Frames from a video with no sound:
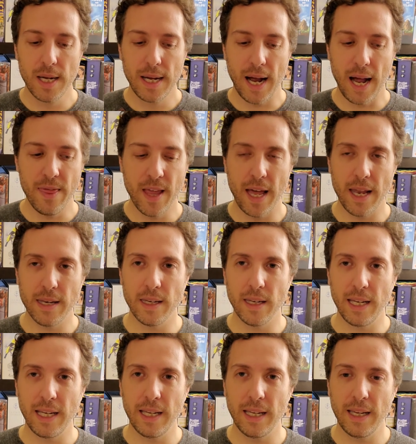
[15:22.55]
And then
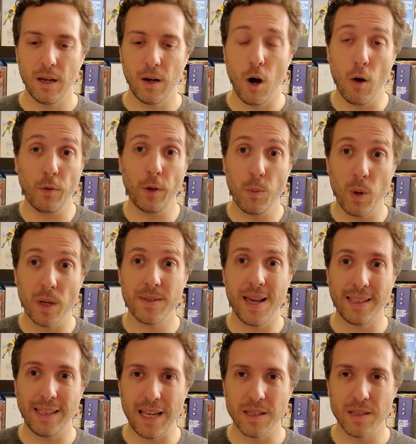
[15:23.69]
hopefully once that
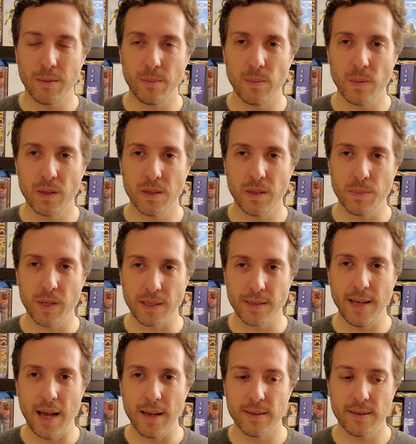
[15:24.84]
gains some
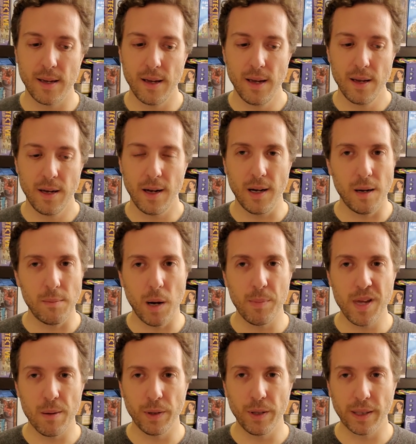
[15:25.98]
success, I'll be
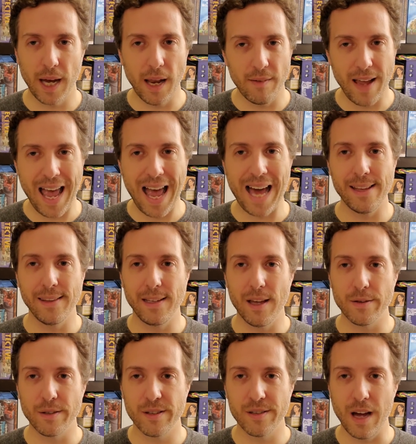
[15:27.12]
able to kind of add in the
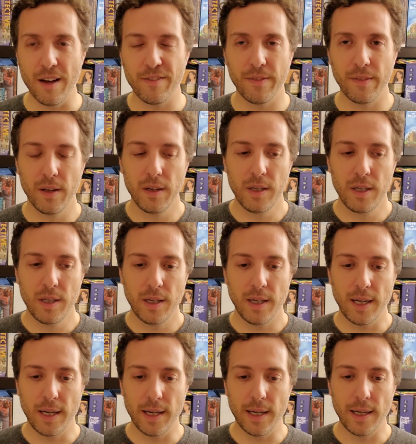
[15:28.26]
other stuff.
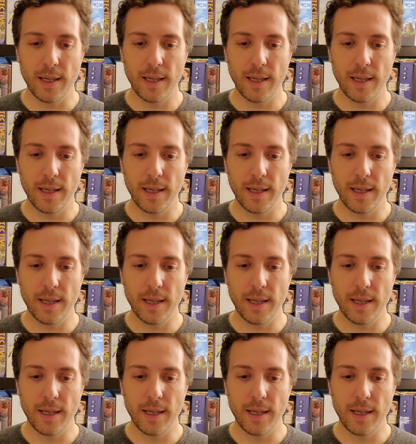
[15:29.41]
And